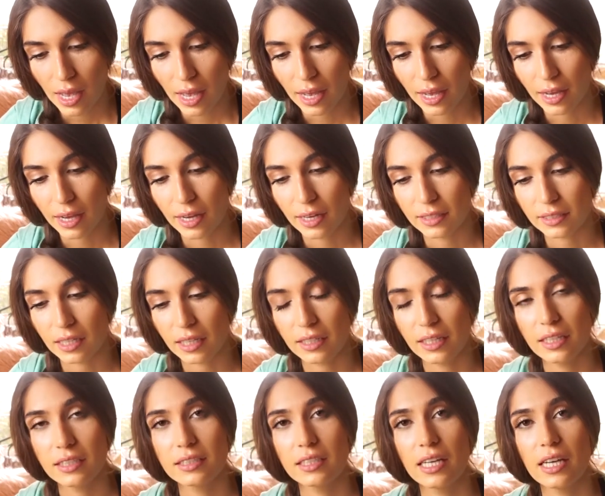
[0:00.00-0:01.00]
And I
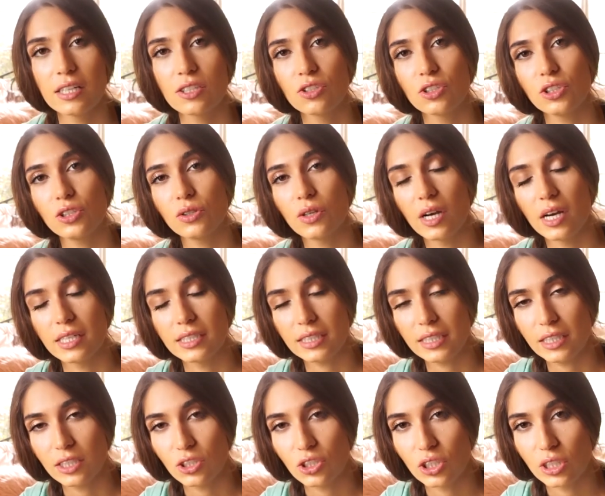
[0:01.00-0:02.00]
like to answer you guys
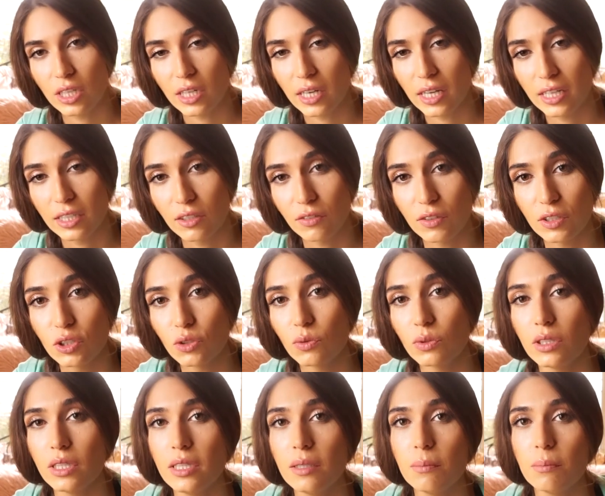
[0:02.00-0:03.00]
each
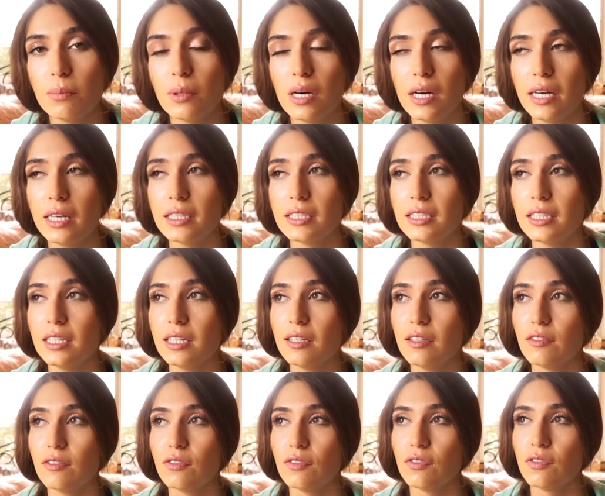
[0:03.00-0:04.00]
individually, but
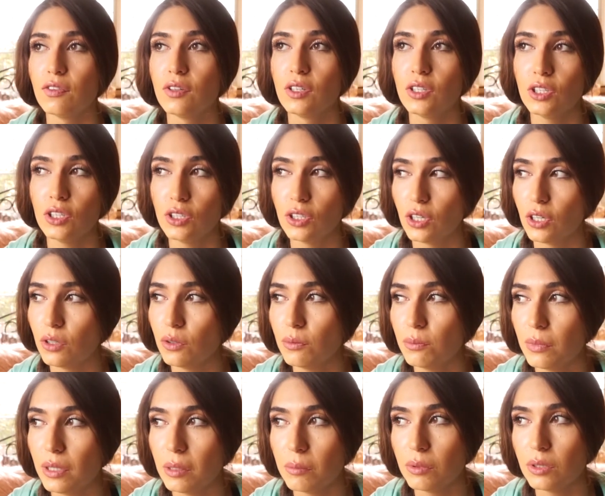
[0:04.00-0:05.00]
if, you know,
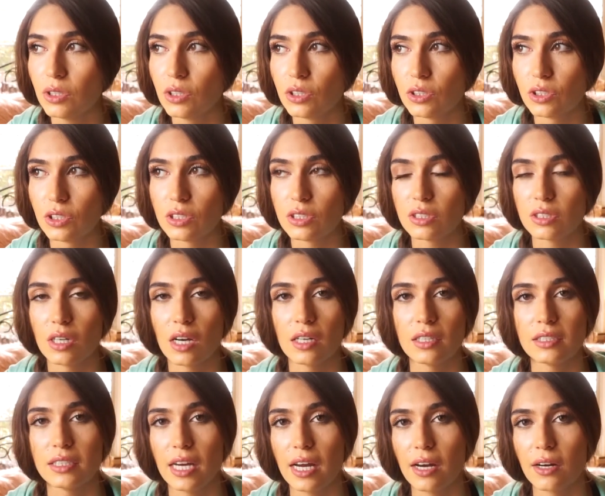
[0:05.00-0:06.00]
maybe you're just
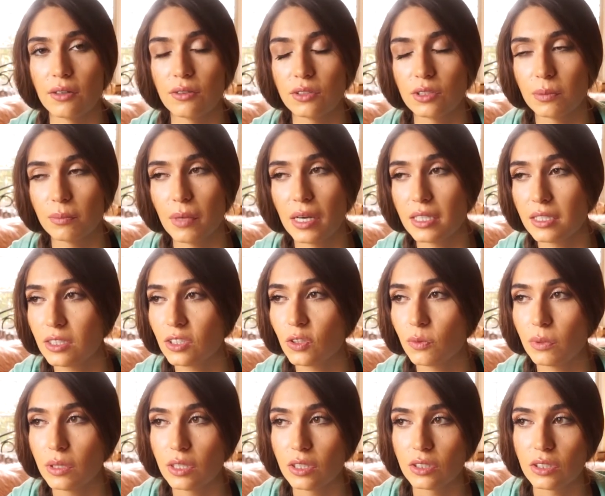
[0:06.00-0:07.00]
not down to
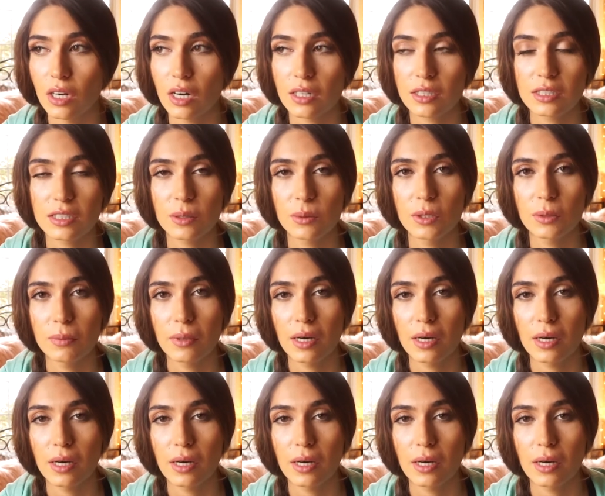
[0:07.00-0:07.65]
message me or talk to someone